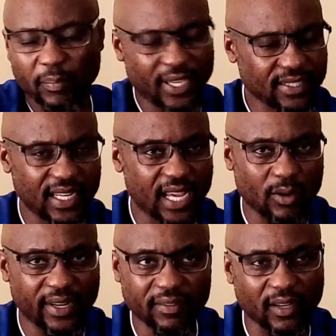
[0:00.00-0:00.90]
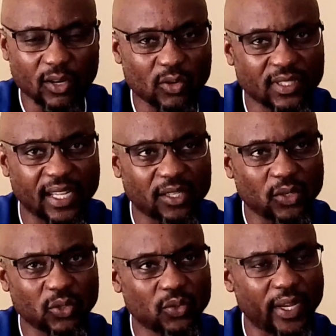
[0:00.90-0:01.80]
personally, I'll never close that
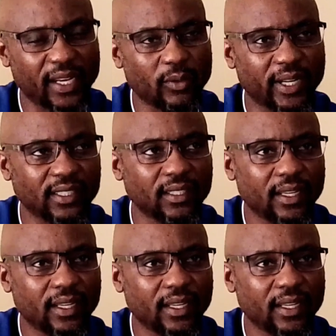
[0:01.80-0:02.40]
door to anyone.